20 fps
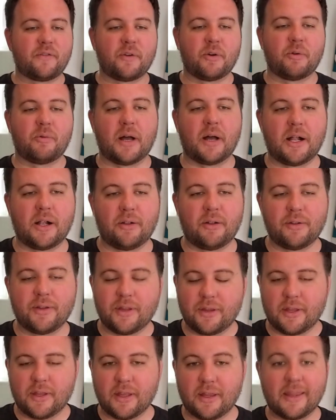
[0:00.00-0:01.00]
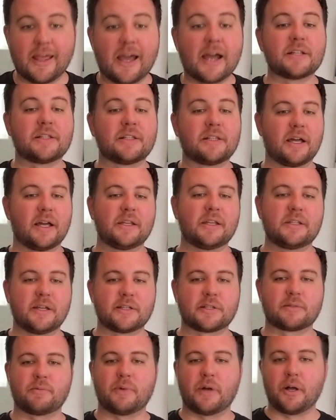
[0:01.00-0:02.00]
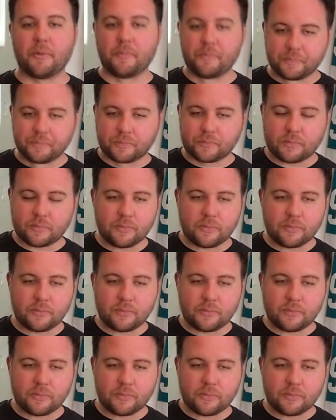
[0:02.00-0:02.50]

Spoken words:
for a while and then that line does well.